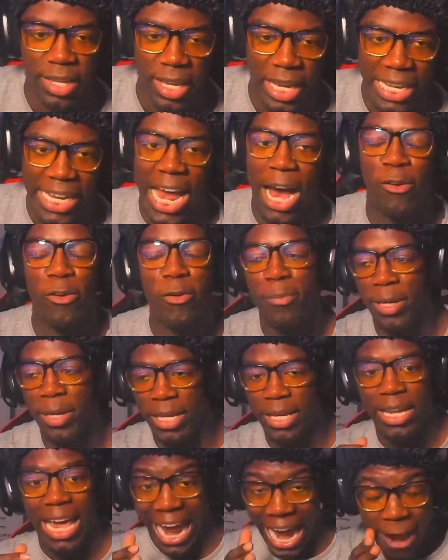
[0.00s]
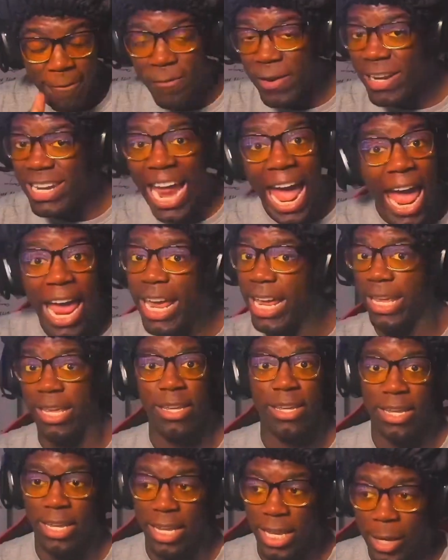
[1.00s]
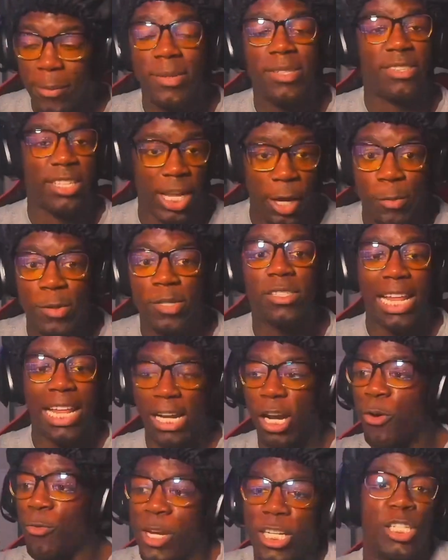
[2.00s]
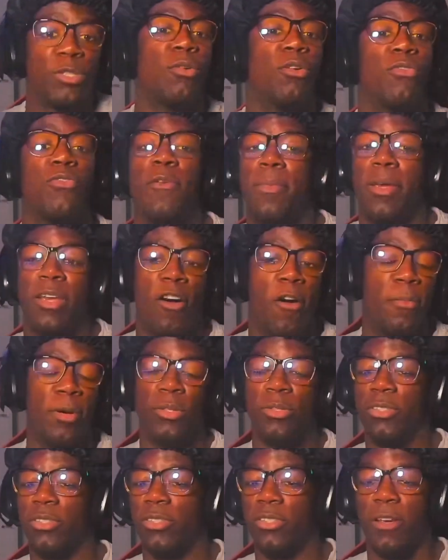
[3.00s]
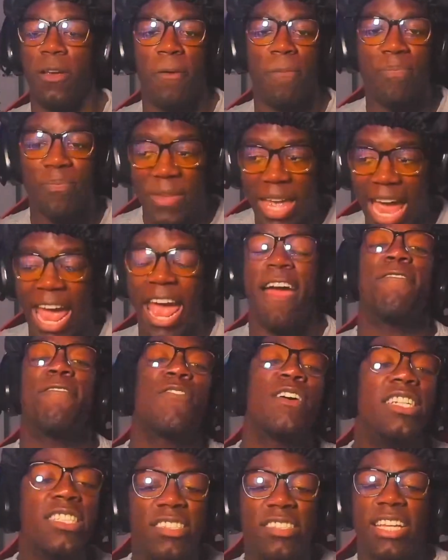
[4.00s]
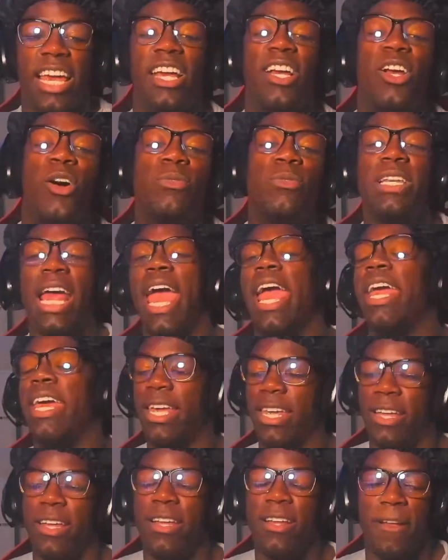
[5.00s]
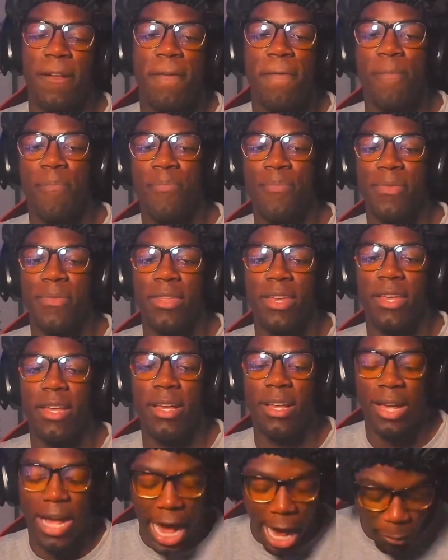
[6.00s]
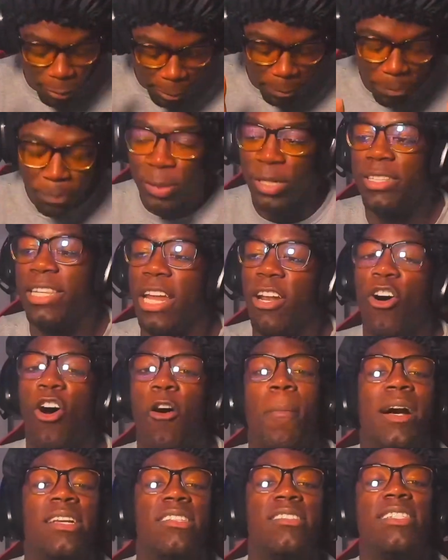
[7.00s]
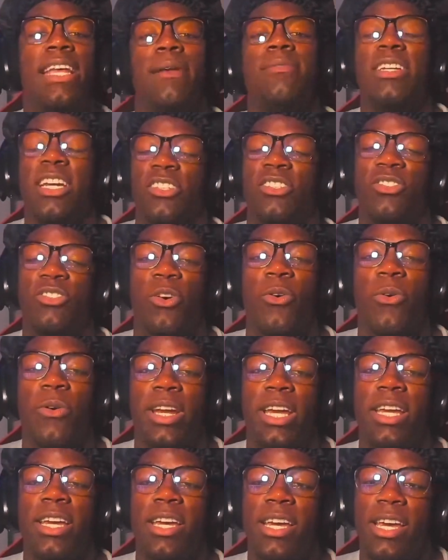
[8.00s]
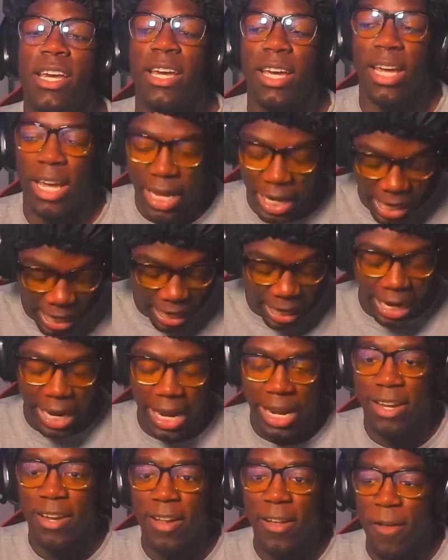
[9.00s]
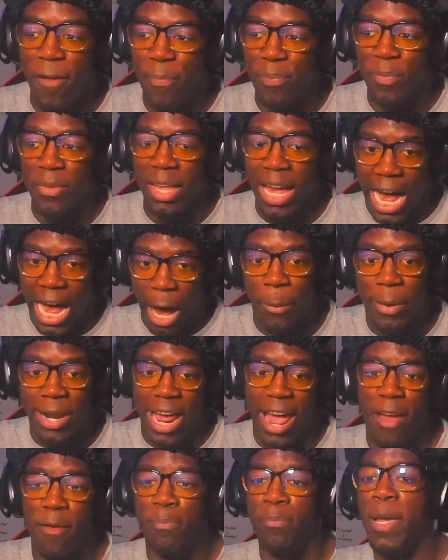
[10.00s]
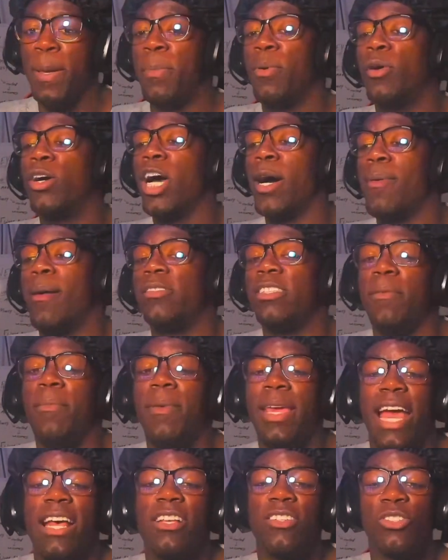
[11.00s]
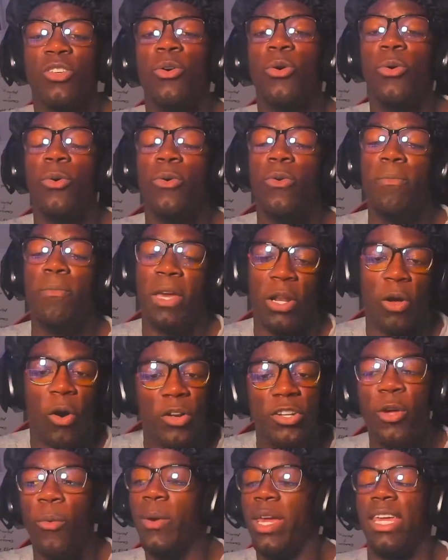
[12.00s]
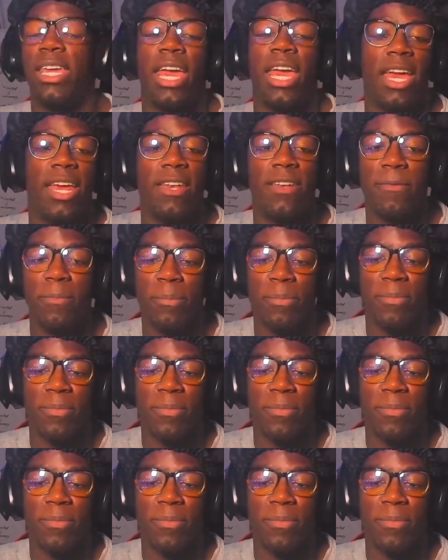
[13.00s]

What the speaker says: And I would be, every day, it was like a ritual for me almost. Every single day, I would put that on my Snapchat story, and I would have people come up to me at school and on the weekend,